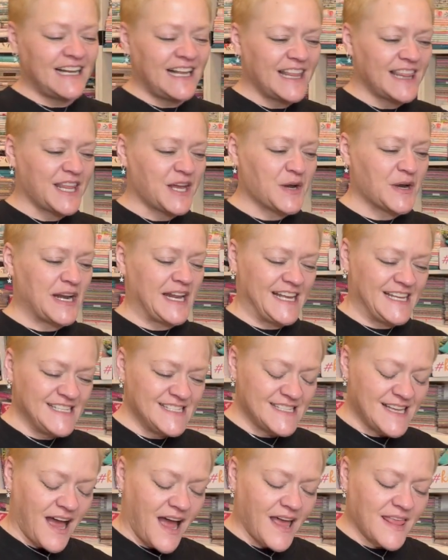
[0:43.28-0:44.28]
There it
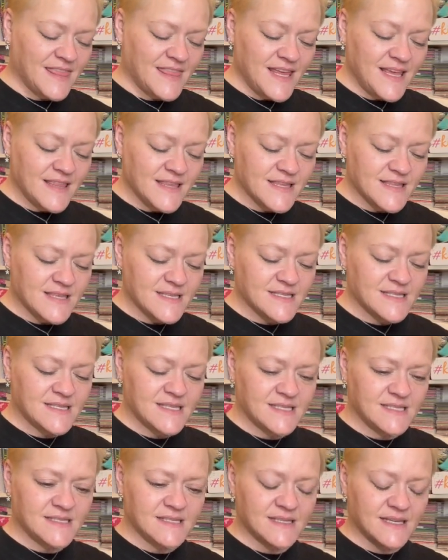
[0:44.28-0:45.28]
is. I think that this
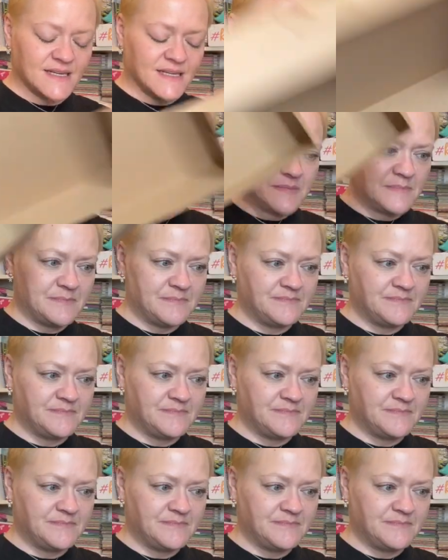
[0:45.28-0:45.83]
is, I